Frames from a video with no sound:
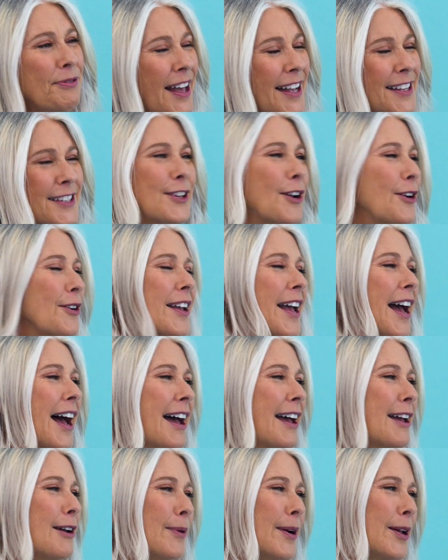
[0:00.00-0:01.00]
That's
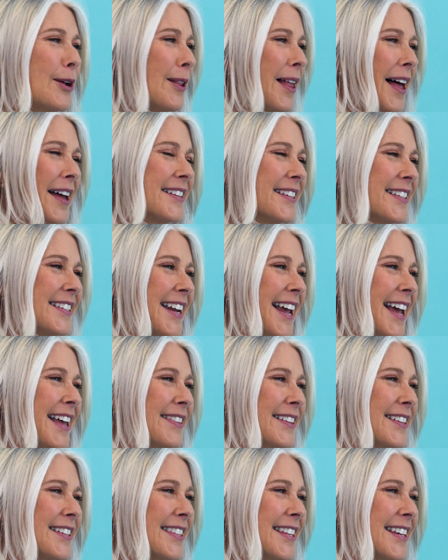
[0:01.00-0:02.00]
okay. We all
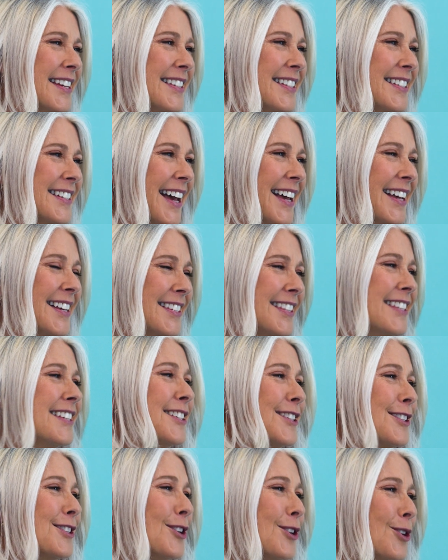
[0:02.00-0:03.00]
understand this these days.
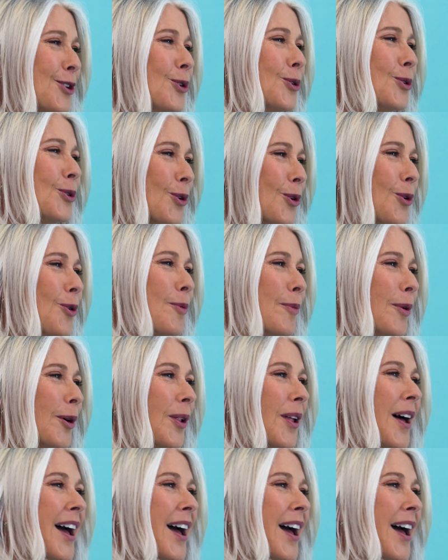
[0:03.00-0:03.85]
This is the new normal.